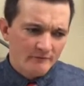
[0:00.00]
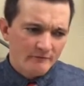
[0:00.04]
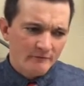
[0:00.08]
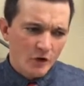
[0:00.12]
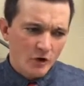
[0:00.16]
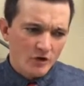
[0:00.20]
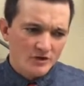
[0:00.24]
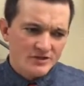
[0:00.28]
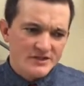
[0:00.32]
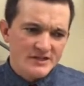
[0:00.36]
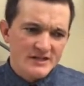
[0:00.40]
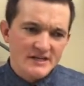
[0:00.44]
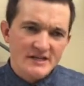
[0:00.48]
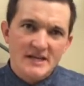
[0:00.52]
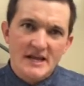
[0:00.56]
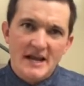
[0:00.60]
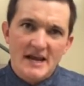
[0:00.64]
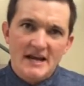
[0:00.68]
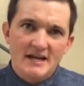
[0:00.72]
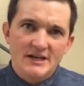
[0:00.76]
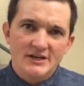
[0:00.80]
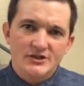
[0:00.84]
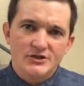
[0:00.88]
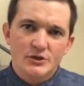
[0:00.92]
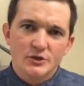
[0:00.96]
varsity
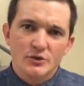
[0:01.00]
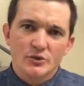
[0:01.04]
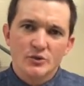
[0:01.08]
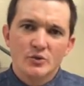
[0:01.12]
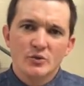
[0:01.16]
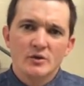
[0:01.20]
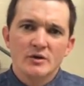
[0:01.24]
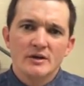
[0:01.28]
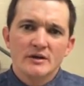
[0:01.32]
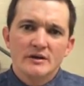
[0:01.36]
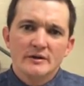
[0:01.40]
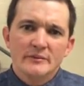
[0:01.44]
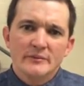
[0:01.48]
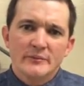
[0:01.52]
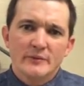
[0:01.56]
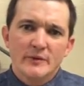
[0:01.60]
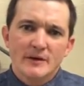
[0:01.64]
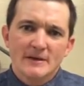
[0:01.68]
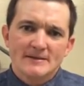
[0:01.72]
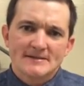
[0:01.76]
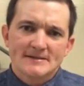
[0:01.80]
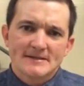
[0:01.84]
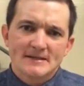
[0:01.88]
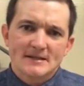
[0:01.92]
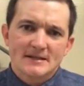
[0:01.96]
82,
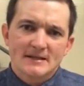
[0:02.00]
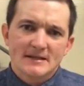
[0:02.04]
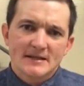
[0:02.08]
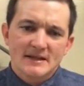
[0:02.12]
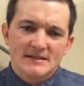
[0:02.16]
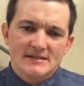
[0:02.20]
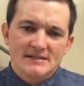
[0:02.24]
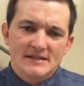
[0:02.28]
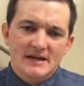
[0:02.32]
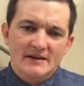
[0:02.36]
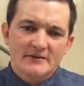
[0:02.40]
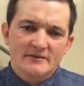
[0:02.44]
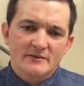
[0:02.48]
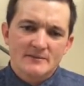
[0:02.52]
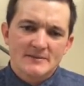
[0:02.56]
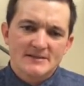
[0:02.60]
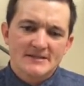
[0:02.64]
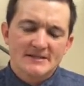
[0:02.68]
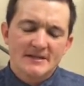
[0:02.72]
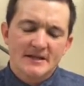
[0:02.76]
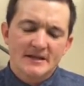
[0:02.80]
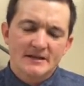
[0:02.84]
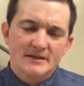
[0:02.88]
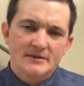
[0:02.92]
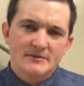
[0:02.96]
but that's kind of a
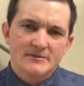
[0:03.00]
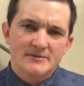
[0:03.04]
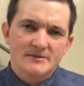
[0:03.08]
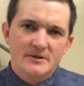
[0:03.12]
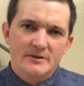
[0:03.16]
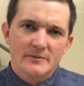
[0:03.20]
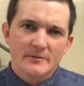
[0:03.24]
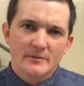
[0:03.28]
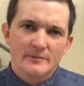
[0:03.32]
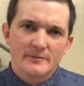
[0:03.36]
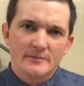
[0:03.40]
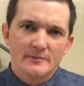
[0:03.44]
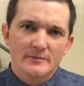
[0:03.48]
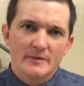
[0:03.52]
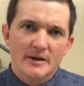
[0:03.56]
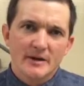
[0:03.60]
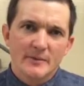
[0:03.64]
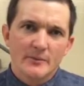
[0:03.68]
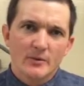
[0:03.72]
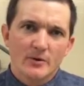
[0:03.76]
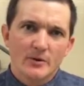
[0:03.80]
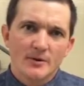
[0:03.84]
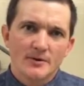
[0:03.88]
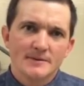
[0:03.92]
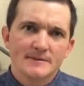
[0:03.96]
mistake that was on my
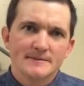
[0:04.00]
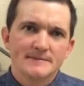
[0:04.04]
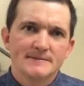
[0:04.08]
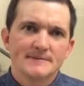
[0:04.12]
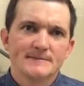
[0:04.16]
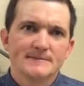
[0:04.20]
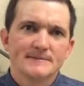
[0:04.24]
part.